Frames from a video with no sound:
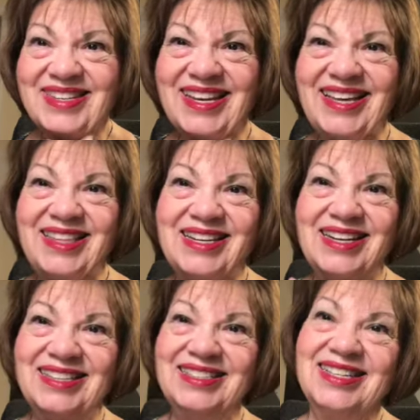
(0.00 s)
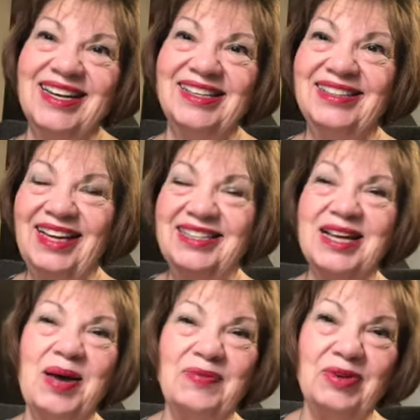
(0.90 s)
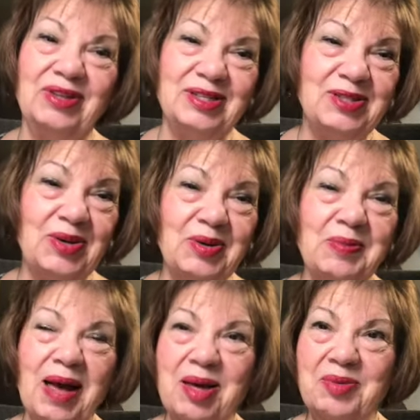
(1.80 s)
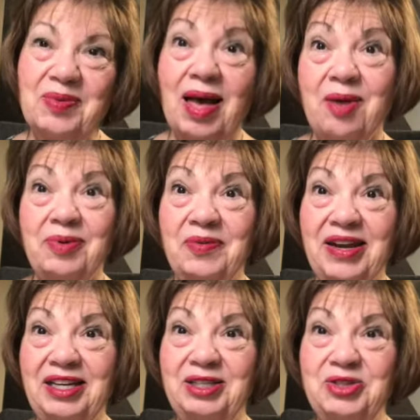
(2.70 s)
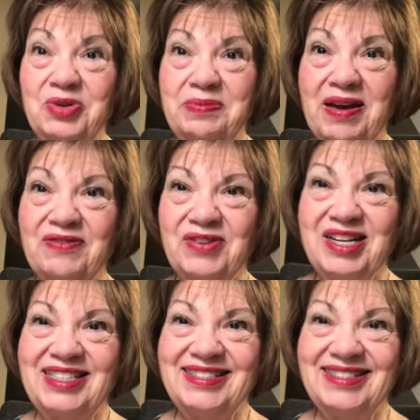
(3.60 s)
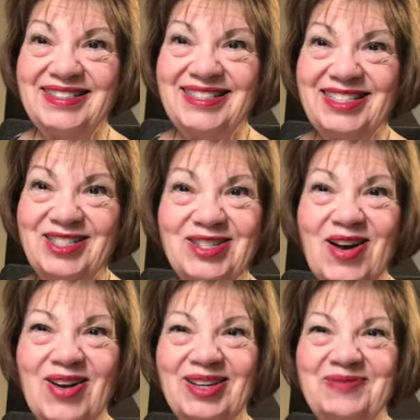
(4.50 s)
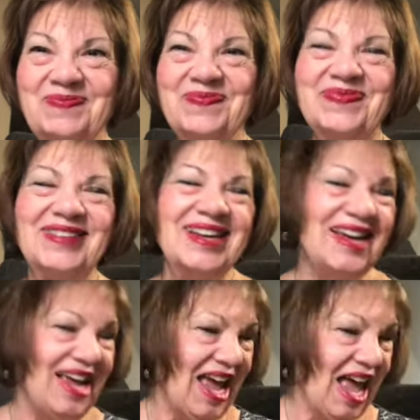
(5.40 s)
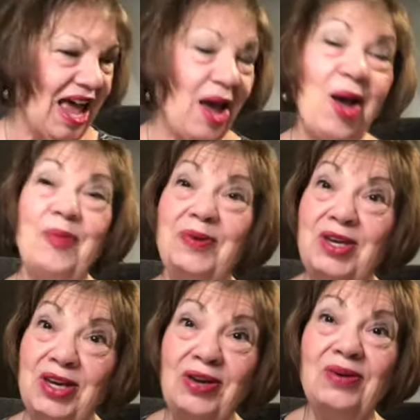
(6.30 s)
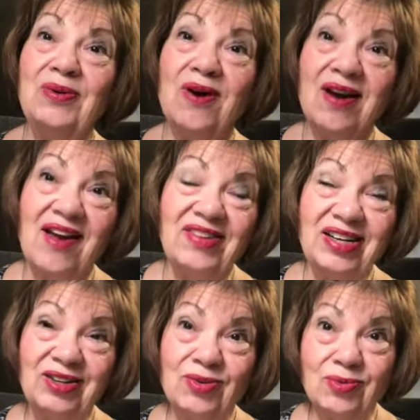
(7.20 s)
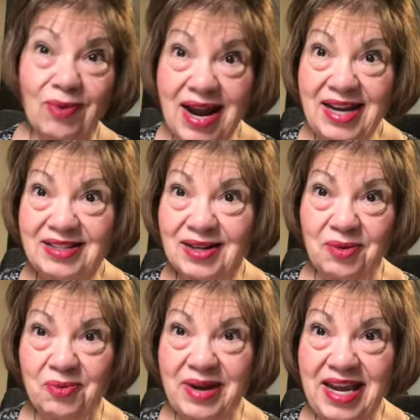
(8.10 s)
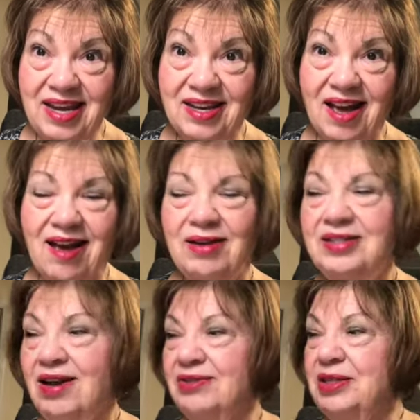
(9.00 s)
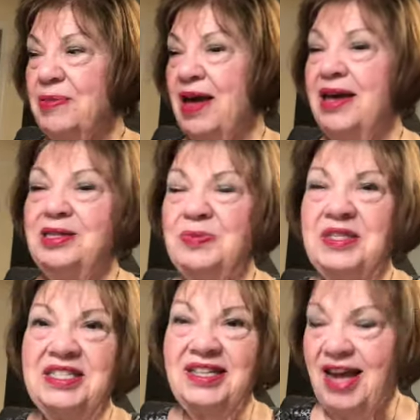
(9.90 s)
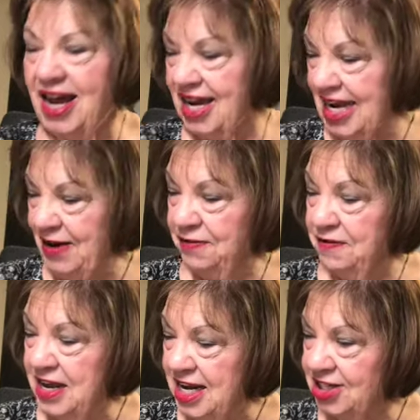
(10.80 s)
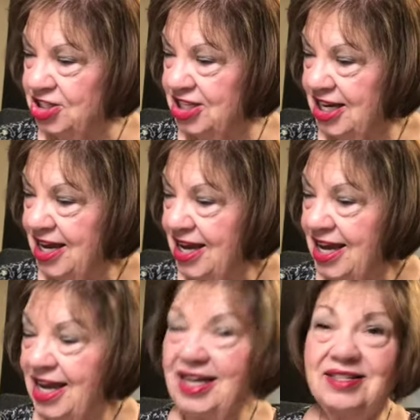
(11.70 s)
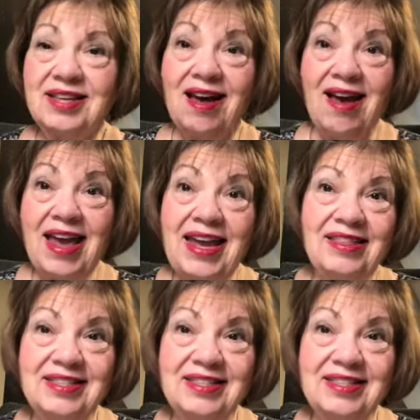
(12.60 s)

And then at time for the Zoom, I'll be ready to join my friends and stitch and talk. I hope you are having a great week. I talked to my husband today. He finished his hike.